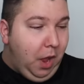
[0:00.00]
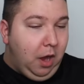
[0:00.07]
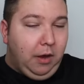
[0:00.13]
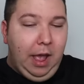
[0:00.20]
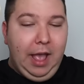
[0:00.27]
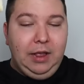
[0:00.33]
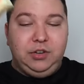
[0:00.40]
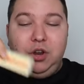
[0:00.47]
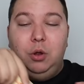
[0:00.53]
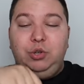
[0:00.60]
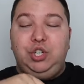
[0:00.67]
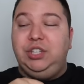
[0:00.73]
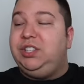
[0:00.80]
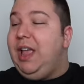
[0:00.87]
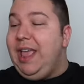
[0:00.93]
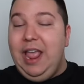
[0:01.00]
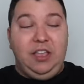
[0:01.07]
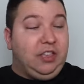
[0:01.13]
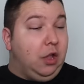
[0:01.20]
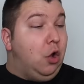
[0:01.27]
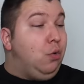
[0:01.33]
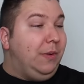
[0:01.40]
All right, don't you say
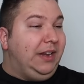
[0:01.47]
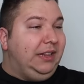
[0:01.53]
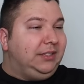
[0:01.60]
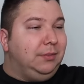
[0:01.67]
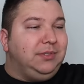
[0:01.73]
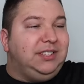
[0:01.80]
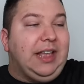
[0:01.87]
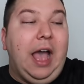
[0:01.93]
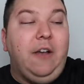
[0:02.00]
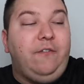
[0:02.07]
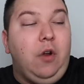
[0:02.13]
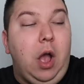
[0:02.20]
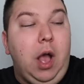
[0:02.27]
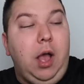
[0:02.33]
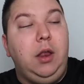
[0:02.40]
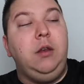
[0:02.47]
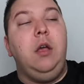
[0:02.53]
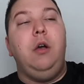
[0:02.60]
anything. Oh, we need some saffron.